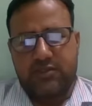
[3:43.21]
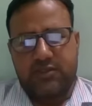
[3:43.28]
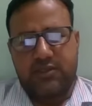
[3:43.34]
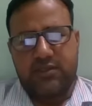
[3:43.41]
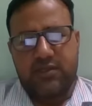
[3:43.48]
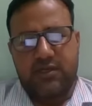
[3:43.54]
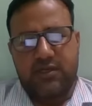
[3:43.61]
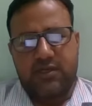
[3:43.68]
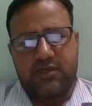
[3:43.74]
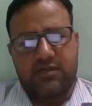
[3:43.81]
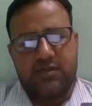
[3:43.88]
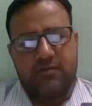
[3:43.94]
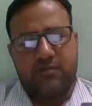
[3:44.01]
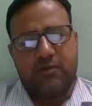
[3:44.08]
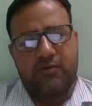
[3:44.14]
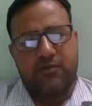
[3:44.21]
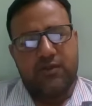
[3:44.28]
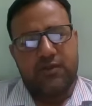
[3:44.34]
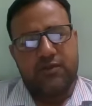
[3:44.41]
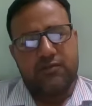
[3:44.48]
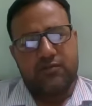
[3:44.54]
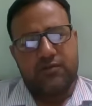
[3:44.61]
and the
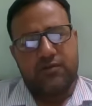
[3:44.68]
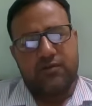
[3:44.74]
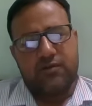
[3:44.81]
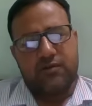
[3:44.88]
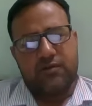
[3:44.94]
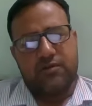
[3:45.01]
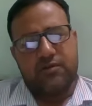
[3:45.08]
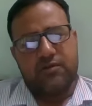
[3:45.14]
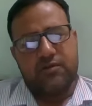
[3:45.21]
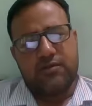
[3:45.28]
flowering should not